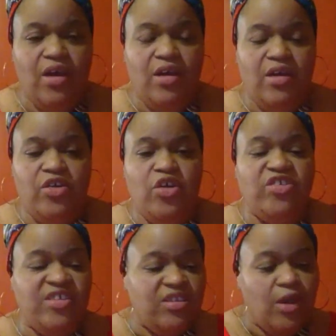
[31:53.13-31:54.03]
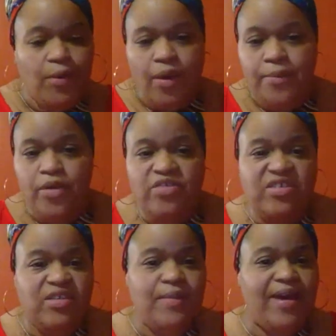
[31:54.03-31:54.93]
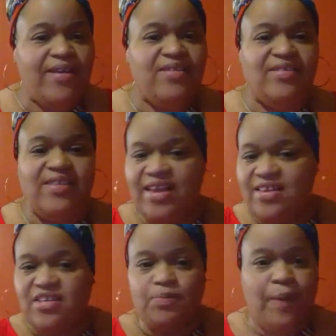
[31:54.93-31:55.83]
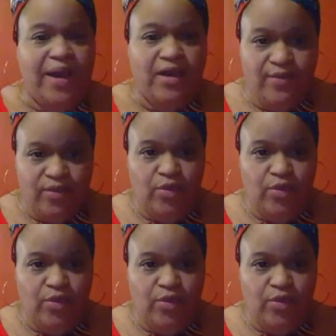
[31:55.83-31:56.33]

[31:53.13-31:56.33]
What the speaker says: Your immune system exists in spite of you.